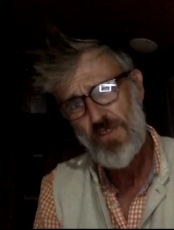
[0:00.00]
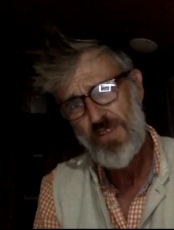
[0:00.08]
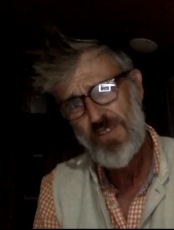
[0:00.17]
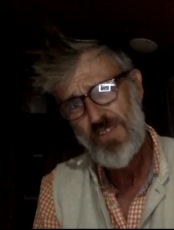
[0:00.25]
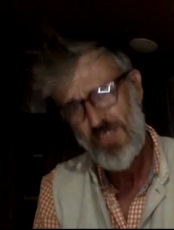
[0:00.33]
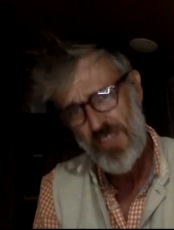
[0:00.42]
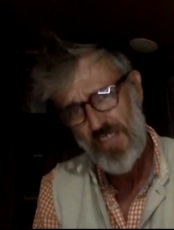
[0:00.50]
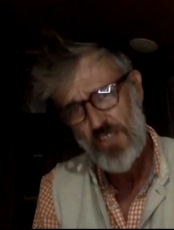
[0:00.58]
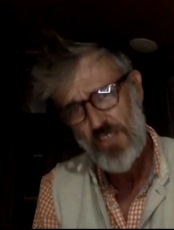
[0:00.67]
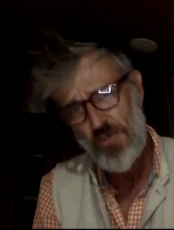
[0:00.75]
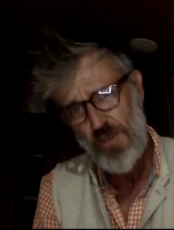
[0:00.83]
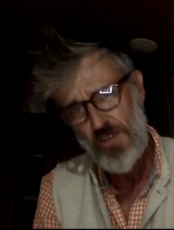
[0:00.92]
and the
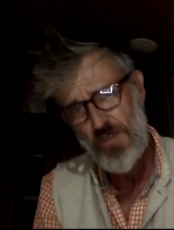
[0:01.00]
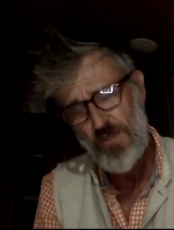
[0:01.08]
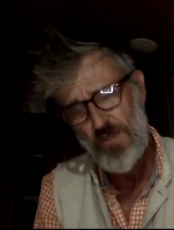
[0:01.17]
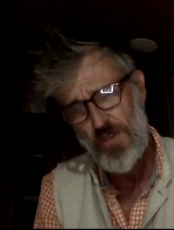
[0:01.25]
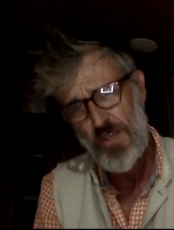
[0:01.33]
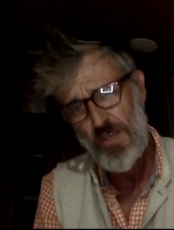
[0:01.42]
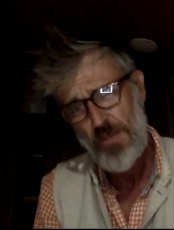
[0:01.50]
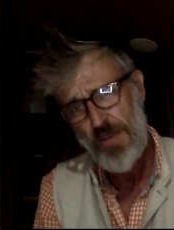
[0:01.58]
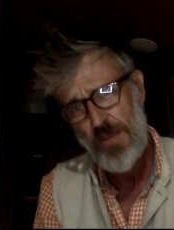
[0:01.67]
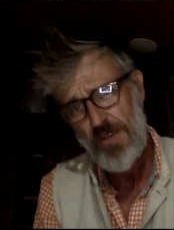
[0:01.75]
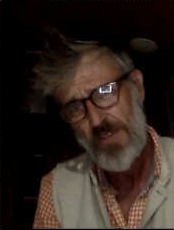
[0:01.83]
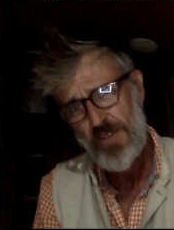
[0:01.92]
saturation of nuclear
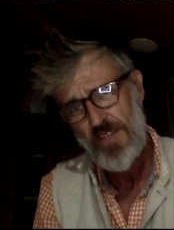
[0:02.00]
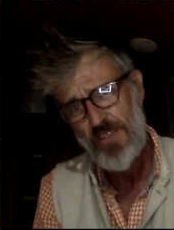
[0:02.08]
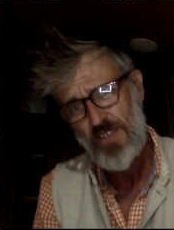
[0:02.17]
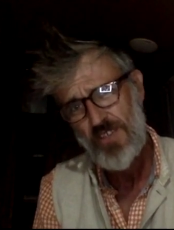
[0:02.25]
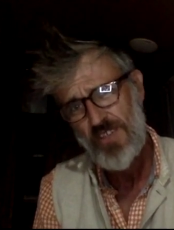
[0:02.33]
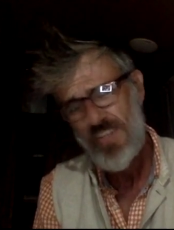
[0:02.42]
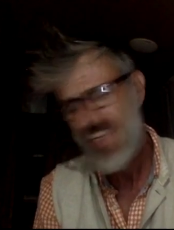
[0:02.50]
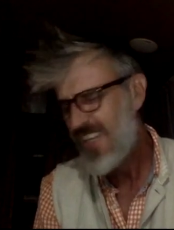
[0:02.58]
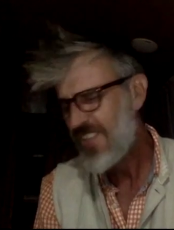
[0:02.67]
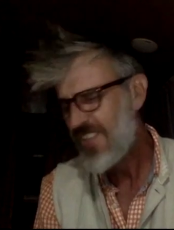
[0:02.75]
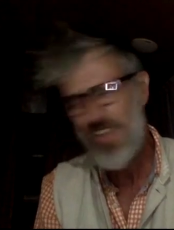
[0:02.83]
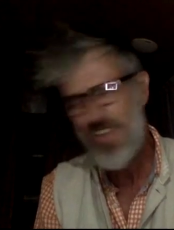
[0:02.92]
power stations
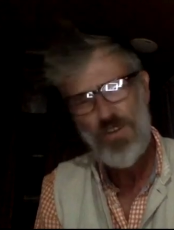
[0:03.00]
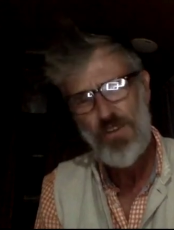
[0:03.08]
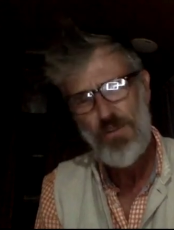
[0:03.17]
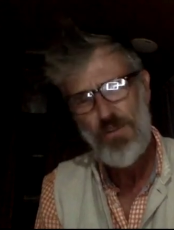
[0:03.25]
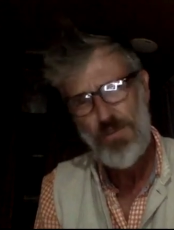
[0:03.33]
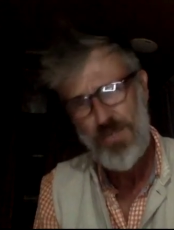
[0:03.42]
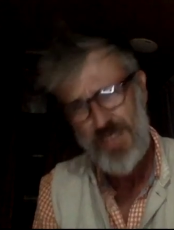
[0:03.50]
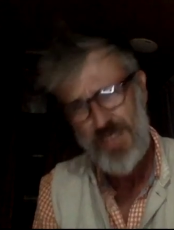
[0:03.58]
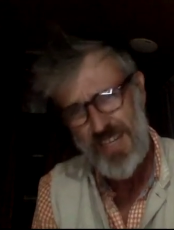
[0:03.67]
to go completely